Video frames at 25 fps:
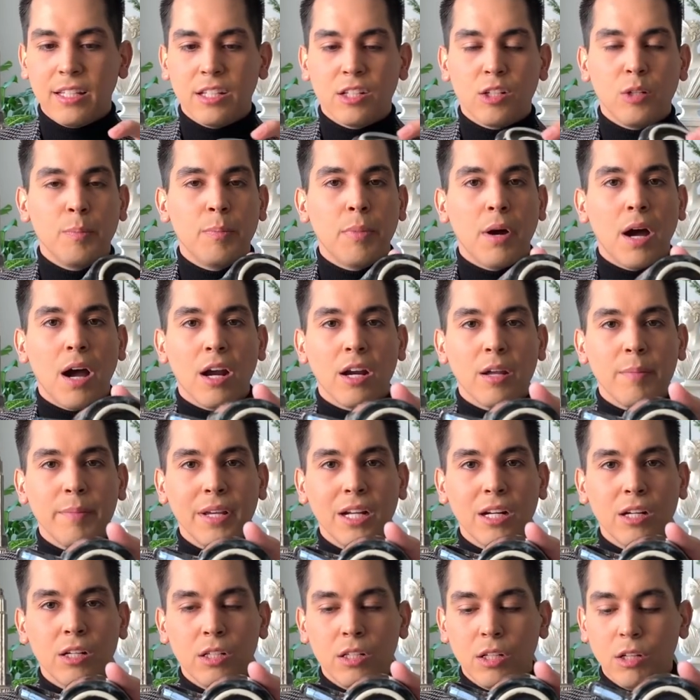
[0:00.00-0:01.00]
little bottom
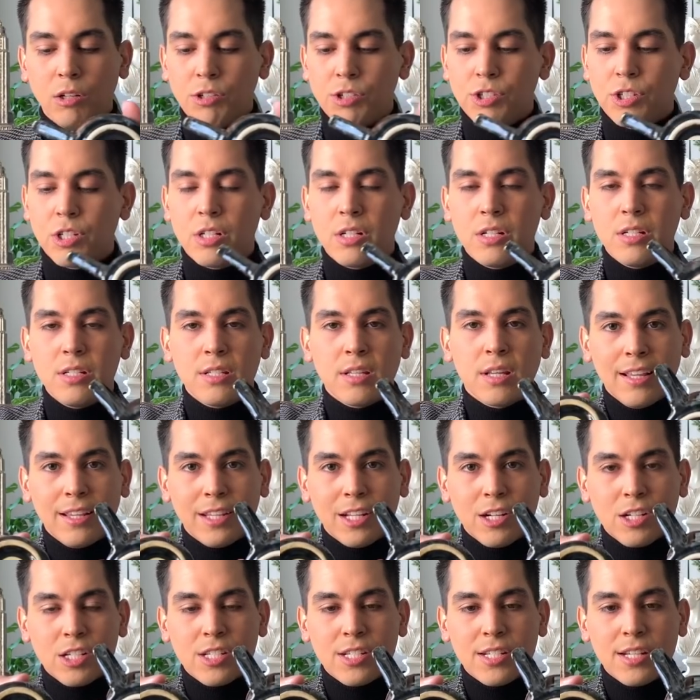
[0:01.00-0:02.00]
enclosures,
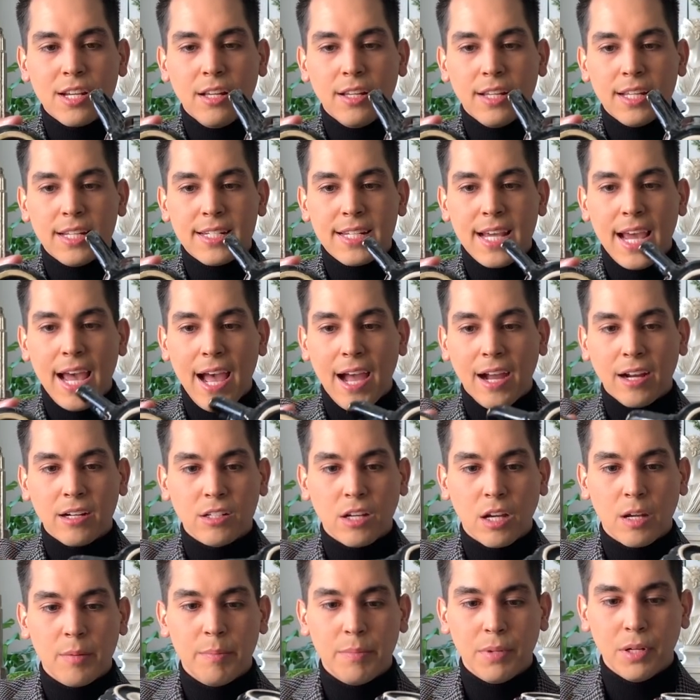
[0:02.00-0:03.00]
they're still intact
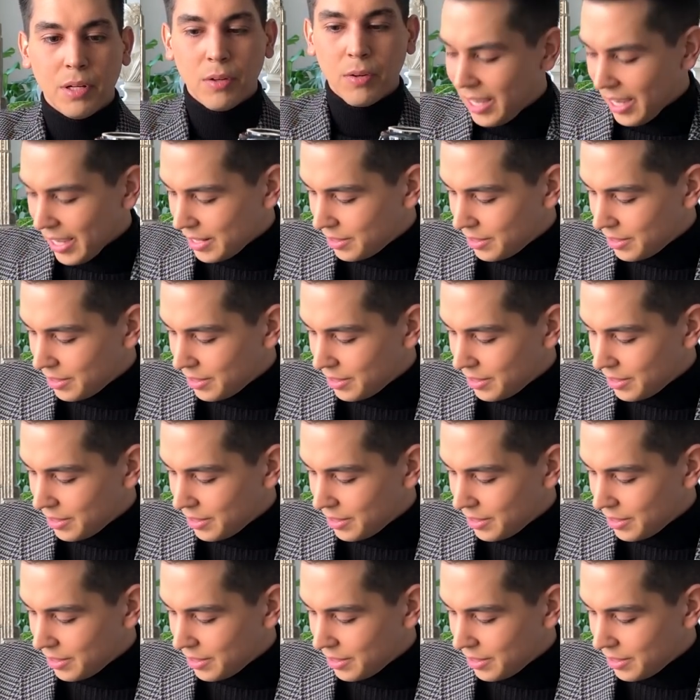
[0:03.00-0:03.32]
on both.